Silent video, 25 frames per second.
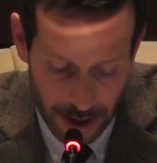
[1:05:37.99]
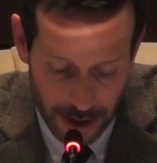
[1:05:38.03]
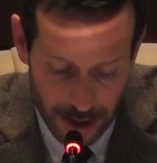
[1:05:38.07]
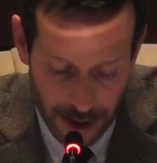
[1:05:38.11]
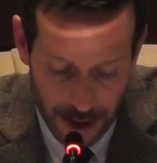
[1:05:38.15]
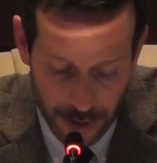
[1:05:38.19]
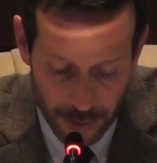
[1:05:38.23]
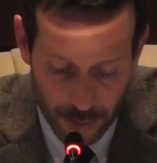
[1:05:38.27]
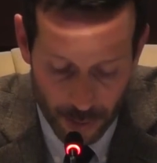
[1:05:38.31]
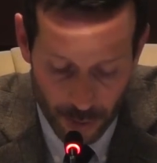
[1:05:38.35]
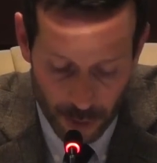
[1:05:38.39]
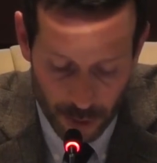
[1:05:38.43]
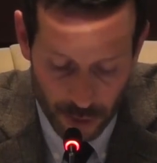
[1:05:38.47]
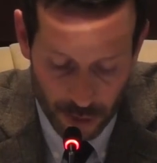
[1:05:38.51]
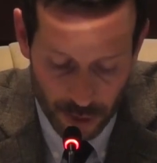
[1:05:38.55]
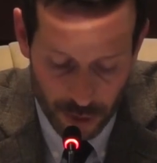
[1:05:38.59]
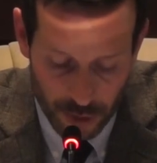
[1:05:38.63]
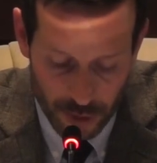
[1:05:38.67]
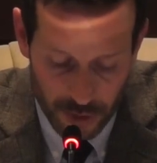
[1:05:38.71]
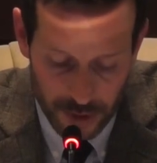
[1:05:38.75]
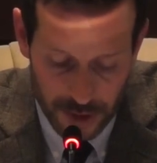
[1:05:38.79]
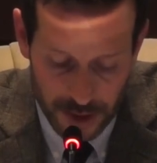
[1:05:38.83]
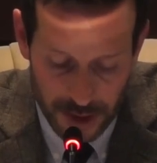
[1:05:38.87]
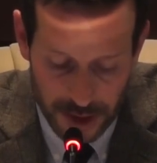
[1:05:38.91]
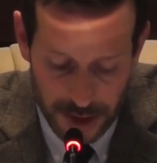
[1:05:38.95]
It
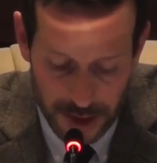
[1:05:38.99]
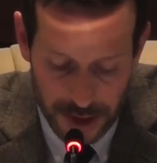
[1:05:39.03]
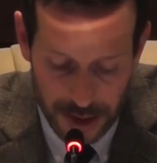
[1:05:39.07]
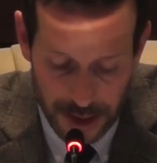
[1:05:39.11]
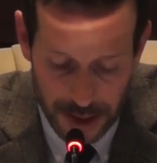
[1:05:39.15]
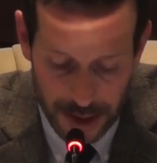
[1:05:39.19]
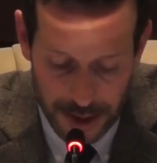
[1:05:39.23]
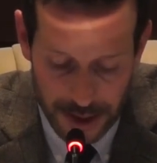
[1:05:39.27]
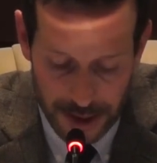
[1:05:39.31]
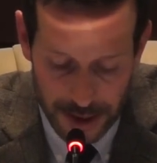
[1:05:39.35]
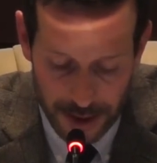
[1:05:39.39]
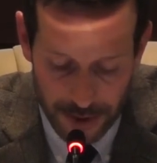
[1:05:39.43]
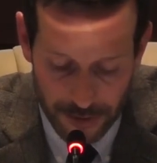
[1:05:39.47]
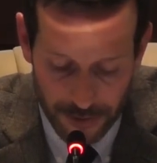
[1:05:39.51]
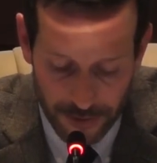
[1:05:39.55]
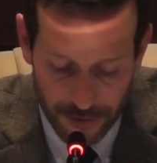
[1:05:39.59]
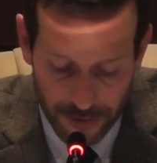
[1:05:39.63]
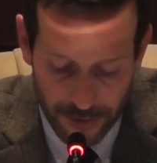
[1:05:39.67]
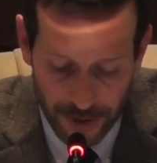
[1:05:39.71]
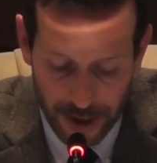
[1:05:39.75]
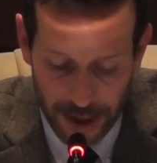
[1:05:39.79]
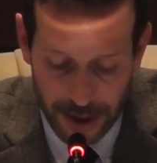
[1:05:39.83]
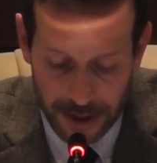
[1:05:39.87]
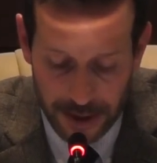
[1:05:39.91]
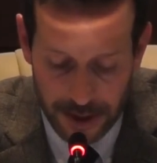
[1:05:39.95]
produces its
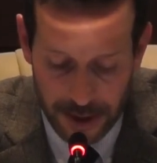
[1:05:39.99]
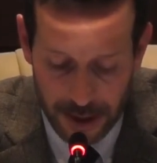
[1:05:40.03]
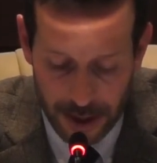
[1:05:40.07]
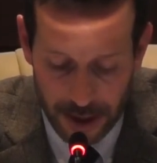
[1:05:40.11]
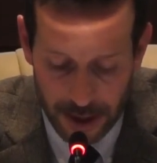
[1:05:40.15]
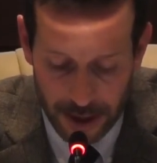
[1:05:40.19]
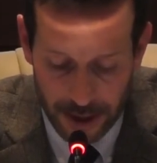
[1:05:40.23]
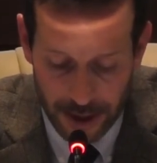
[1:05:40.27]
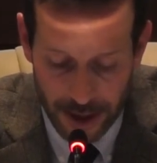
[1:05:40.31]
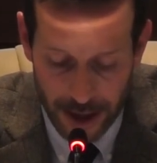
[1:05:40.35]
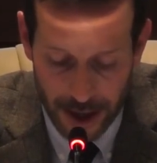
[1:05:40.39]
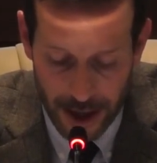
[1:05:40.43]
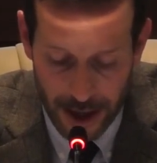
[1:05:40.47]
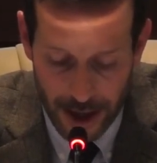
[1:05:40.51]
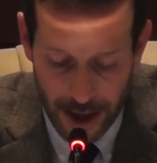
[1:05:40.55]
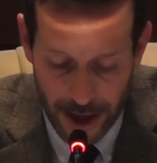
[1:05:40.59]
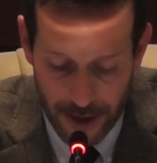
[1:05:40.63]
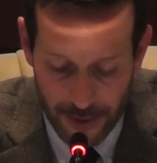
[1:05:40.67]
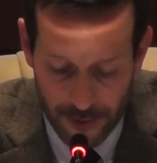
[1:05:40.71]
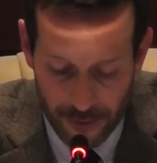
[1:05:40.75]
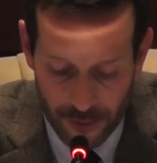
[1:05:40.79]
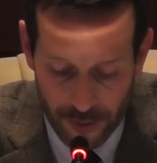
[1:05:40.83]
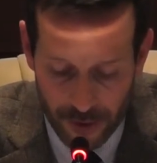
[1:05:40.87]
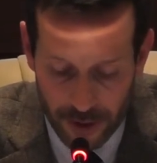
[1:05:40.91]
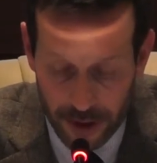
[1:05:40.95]
effects in
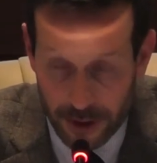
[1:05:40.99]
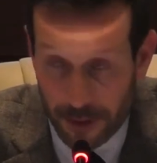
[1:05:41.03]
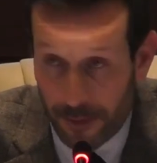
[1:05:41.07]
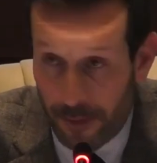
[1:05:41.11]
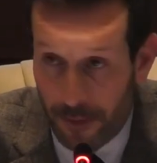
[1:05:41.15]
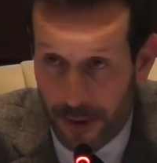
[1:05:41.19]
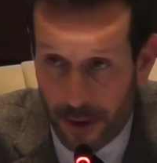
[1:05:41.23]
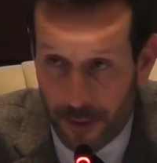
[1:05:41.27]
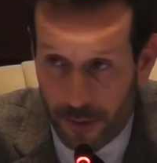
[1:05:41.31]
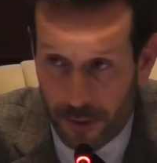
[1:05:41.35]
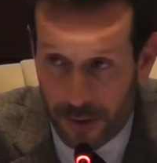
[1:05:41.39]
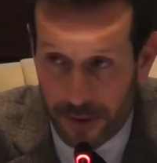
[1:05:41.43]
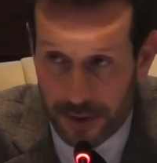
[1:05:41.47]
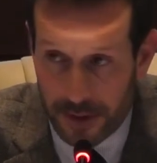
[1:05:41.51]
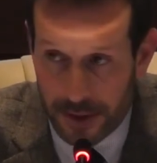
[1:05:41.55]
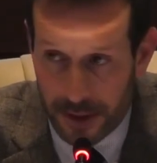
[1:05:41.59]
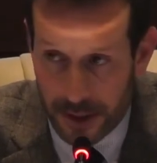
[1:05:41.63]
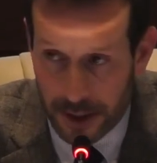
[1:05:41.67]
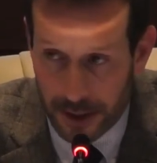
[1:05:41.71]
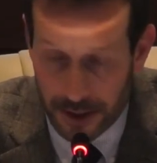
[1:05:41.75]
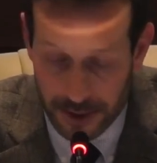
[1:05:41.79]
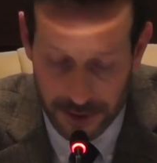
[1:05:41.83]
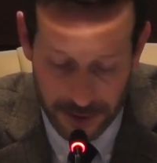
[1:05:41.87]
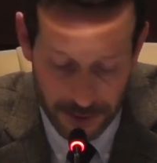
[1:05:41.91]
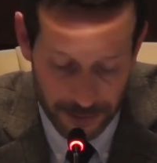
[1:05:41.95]
every member
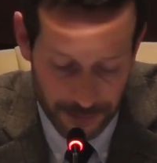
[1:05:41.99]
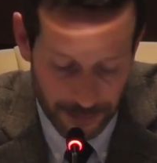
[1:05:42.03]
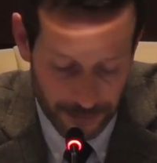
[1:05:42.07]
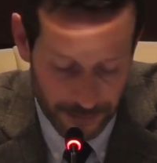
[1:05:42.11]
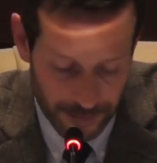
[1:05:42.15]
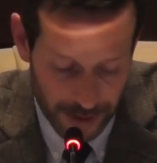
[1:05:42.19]
state.